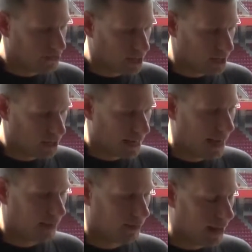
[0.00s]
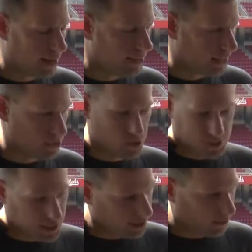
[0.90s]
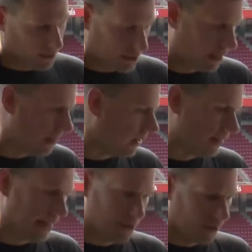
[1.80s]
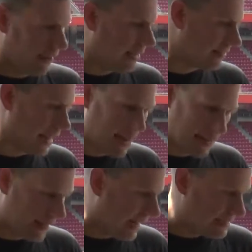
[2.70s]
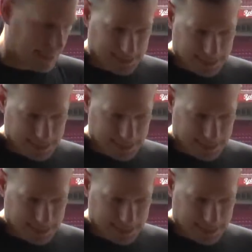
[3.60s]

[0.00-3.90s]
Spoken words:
think a lot of things, just like I talked about cloud, the last guy on the IT